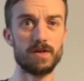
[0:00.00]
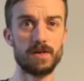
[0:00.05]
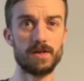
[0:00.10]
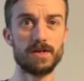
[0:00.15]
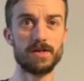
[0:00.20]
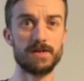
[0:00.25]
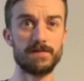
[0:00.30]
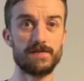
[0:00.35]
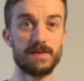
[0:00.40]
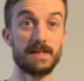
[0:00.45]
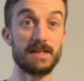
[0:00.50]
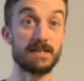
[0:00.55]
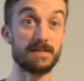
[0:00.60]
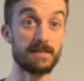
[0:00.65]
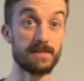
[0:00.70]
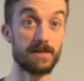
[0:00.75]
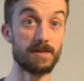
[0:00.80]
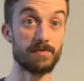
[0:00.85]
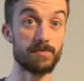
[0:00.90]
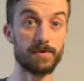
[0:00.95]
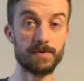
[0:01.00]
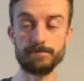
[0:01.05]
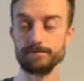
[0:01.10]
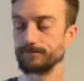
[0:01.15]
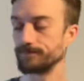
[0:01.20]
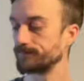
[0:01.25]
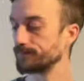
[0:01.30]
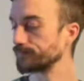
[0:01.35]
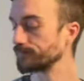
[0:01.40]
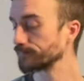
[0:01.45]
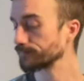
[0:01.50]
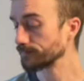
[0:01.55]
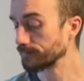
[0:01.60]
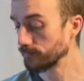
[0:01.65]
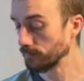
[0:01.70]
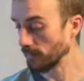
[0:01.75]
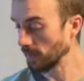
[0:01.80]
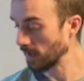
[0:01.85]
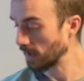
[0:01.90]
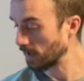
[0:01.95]
your fingers open.
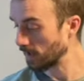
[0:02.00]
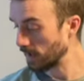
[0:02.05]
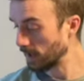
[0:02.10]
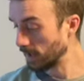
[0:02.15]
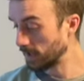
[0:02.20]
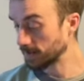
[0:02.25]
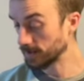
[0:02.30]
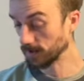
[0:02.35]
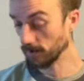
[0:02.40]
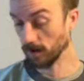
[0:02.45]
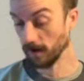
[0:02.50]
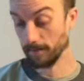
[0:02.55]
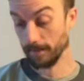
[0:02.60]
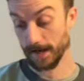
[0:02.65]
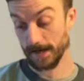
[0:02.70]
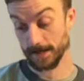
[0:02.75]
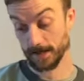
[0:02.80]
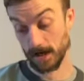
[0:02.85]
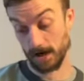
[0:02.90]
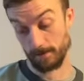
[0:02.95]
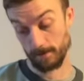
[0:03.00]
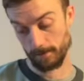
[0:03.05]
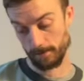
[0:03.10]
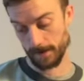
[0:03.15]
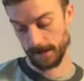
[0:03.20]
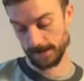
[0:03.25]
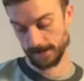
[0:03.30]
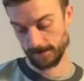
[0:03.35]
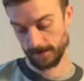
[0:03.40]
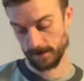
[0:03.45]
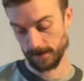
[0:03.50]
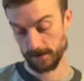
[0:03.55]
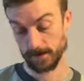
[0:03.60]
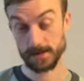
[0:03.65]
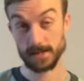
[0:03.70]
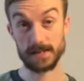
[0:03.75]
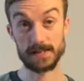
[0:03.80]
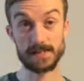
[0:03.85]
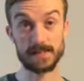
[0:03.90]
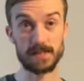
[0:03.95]
So I made a couple of pairs of those.
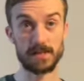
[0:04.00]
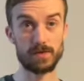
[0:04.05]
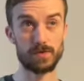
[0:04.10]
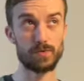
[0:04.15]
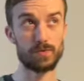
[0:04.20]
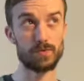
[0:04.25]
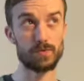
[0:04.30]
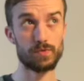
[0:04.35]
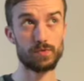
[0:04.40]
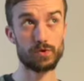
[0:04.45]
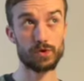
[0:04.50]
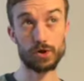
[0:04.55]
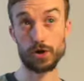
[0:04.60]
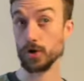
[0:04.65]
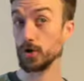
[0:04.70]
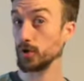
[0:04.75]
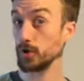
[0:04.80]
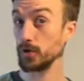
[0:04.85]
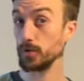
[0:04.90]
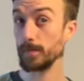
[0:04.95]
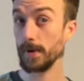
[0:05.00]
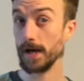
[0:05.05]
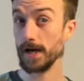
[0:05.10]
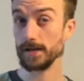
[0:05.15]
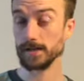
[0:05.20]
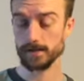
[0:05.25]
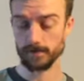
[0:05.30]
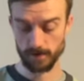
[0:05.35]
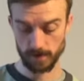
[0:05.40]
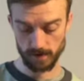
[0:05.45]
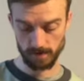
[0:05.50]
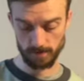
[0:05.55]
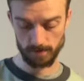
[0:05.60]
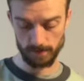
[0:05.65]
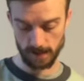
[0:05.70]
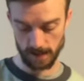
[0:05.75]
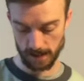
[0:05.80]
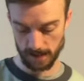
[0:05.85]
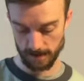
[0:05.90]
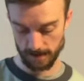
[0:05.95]
I sold 2 pairs of
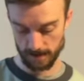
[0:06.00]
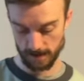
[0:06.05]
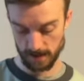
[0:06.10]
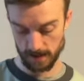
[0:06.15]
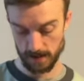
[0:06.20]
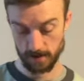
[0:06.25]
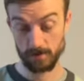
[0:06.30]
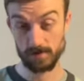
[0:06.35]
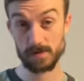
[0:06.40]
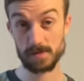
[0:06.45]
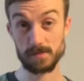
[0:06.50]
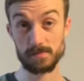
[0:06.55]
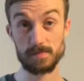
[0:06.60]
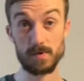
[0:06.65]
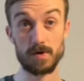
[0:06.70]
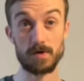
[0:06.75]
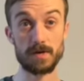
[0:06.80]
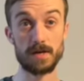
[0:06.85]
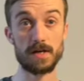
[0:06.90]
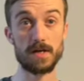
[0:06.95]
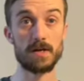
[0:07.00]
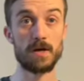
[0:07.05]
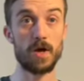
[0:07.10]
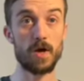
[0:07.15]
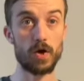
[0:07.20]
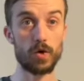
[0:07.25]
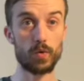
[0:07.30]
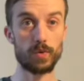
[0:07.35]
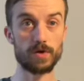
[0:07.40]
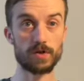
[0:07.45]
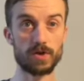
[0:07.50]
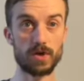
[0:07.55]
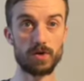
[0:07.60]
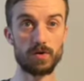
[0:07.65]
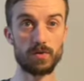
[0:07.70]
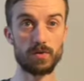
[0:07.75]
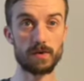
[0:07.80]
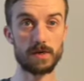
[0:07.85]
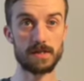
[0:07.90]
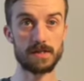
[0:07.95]
them at the Christmas market, which I
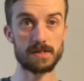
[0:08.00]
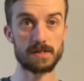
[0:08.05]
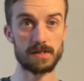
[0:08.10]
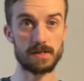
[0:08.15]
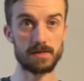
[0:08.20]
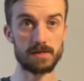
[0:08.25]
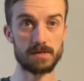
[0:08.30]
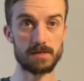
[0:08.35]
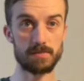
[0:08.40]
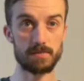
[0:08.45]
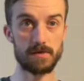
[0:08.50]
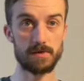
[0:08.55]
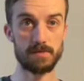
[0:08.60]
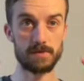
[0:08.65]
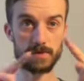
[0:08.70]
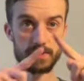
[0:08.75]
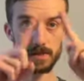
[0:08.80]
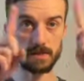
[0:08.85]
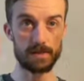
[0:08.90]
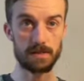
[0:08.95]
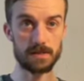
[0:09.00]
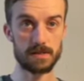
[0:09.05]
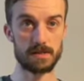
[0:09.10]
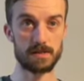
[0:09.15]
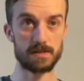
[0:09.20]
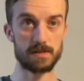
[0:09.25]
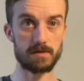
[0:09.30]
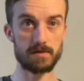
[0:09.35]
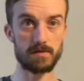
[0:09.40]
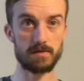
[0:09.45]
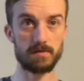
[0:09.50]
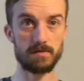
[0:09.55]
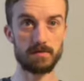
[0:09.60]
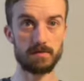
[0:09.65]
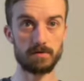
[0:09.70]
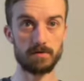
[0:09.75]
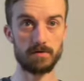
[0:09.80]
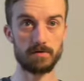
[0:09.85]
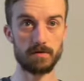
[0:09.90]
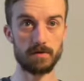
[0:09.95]
will insert some images
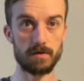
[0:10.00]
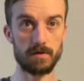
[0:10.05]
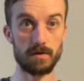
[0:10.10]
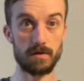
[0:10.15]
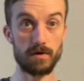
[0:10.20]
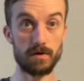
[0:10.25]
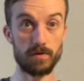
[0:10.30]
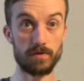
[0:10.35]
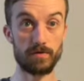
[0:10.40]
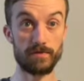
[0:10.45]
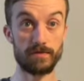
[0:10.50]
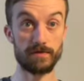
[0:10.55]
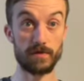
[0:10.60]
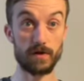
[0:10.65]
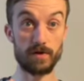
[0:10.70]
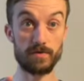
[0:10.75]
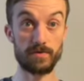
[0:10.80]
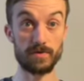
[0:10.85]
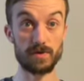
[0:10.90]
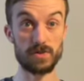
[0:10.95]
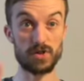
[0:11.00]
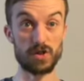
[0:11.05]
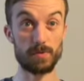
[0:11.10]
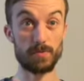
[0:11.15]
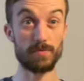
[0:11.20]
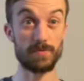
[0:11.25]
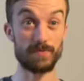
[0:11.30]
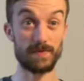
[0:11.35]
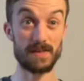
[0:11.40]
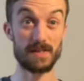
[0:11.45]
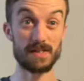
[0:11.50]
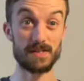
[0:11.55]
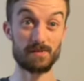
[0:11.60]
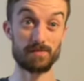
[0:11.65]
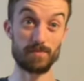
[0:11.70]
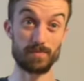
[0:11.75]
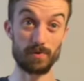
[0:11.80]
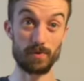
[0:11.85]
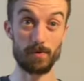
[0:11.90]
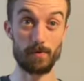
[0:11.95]
of over the top of this
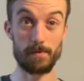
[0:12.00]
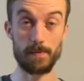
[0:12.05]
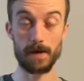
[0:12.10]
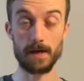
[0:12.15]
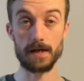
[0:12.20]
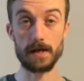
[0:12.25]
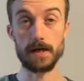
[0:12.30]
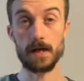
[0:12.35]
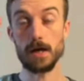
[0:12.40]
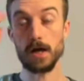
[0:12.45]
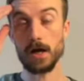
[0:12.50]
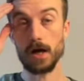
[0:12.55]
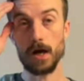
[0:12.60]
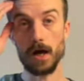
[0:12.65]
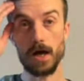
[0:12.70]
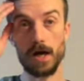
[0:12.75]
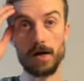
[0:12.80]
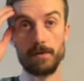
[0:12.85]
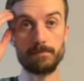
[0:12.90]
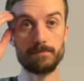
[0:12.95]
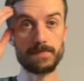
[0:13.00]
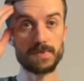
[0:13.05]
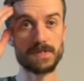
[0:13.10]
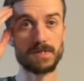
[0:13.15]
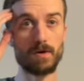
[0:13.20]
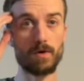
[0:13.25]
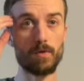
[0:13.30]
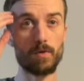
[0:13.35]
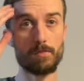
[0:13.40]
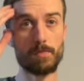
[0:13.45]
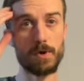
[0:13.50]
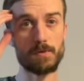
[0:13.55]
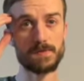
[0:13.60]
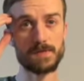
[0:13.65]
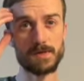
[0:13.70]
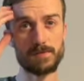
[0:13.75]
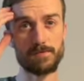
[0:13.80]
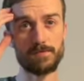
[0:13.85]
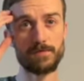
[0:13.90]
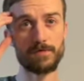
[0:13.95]
probably. So I'll pop
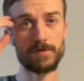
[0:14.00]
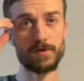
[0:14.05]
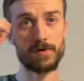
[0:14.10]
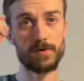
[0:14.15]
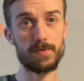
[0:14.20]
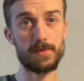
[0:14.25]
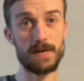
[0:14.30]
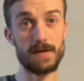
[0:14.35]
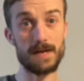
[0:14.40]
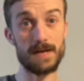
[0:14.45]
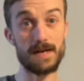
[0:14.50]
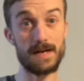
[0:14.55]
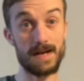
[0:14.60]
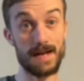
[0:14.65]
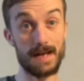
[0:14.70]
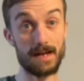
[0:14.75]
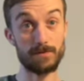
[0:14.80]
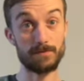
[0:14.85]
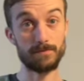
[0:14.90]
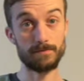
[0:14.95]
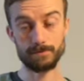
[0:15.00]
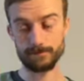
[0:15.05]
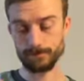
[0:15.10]
some through now.